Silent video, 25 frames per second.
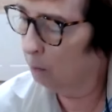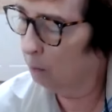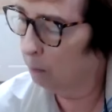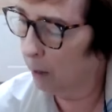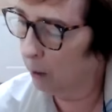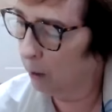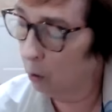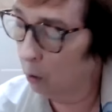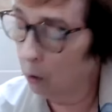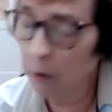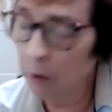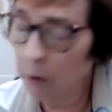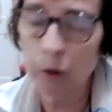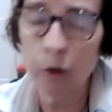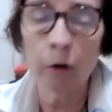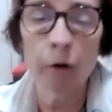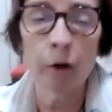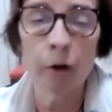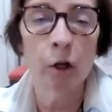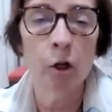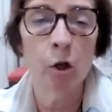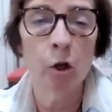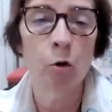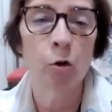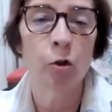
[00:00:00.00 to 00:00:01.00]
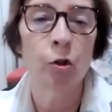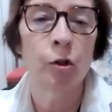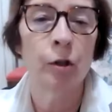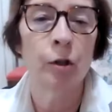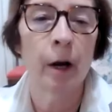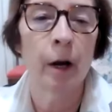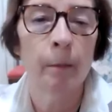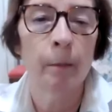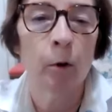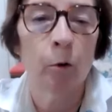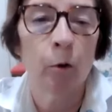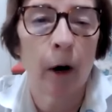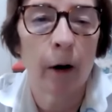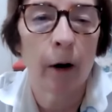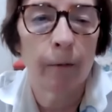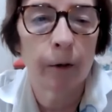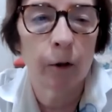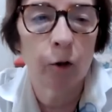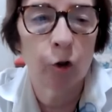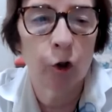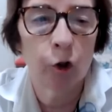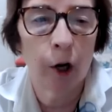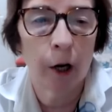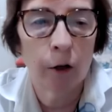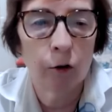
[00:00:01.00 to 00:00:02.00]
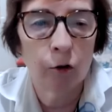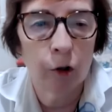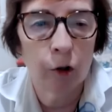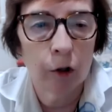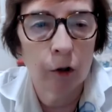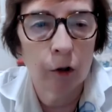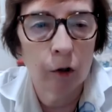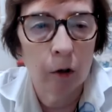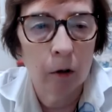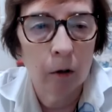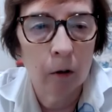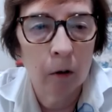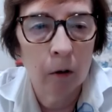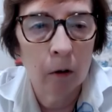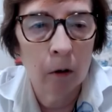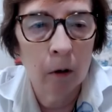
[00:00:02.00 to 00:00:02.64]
but also the huge demographic changes.